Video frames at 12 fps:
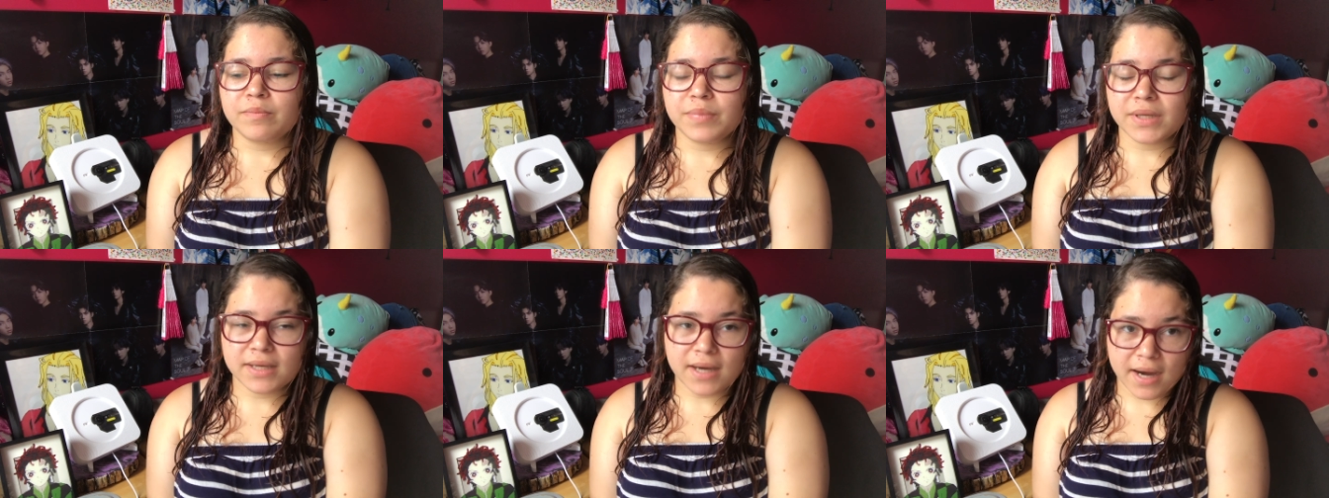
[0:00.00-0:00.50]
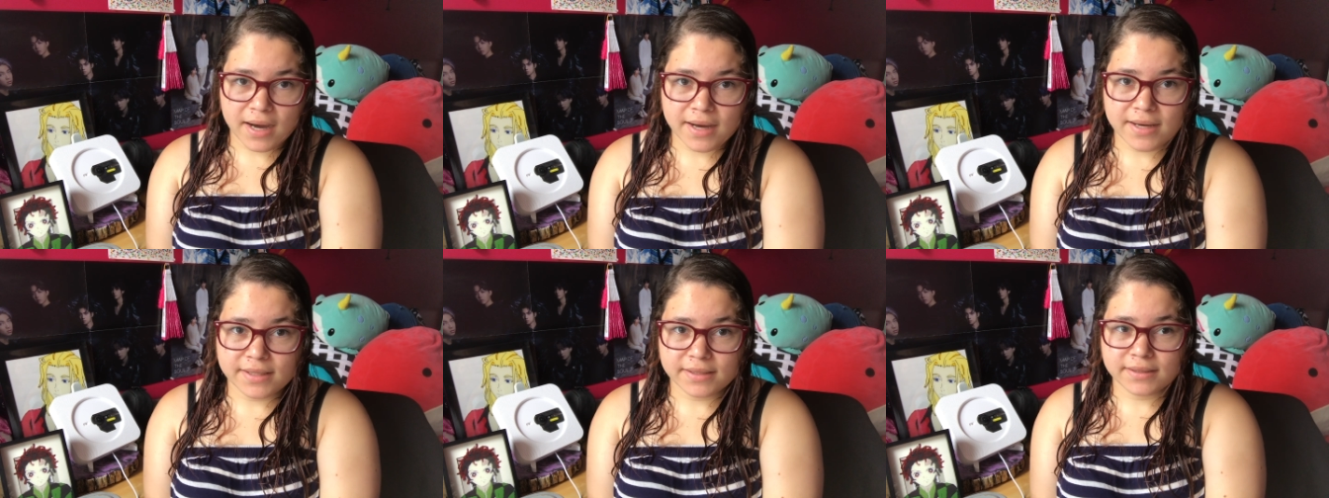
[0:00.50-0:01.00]

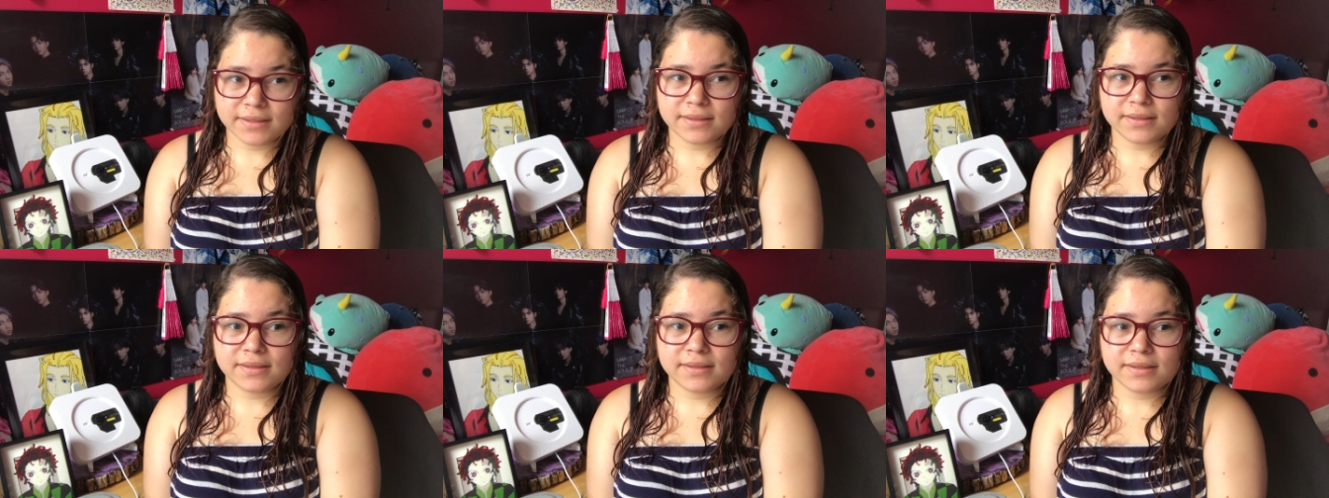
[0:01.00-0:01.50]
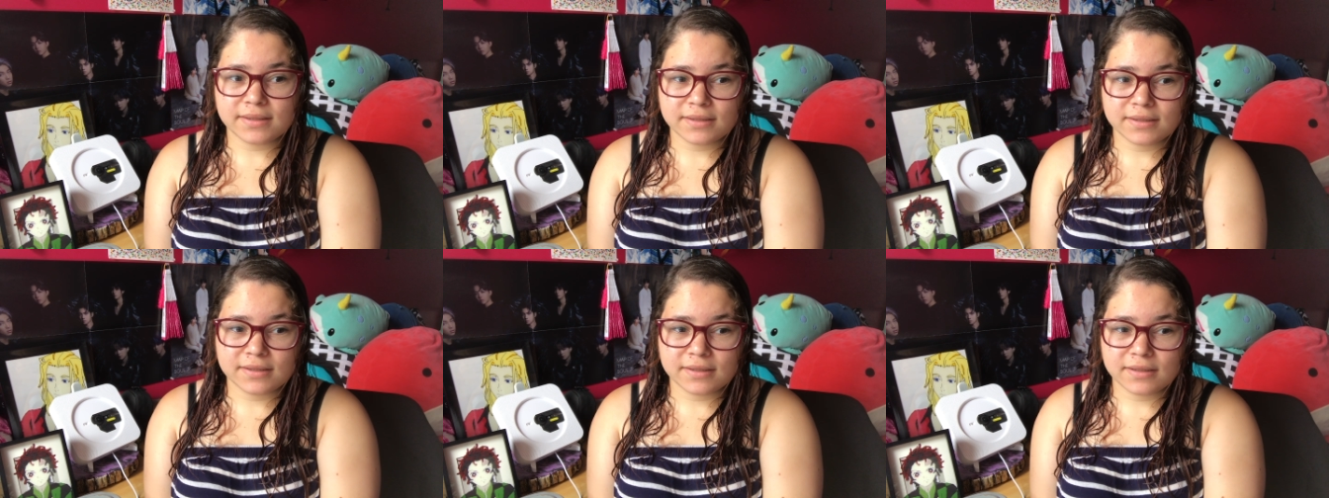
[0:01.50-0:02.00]
because
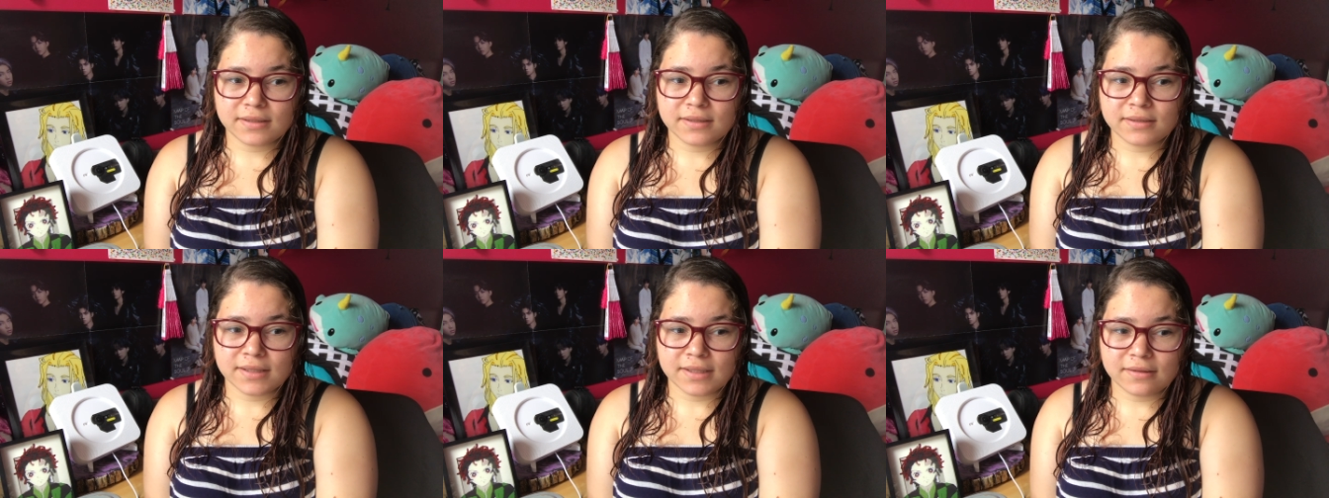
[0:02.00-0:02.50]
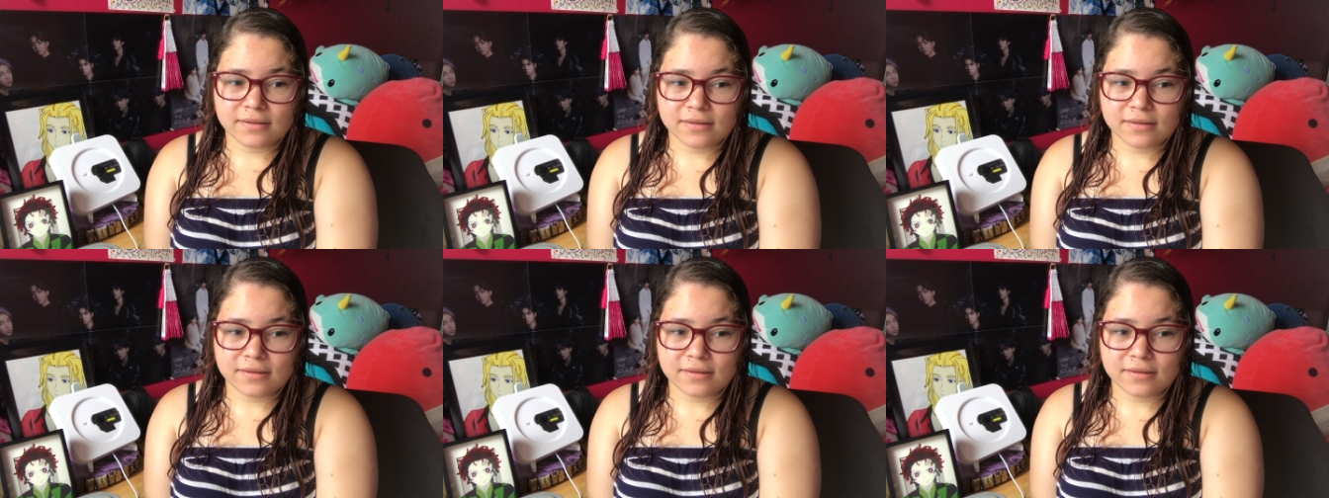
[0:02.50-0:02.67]
like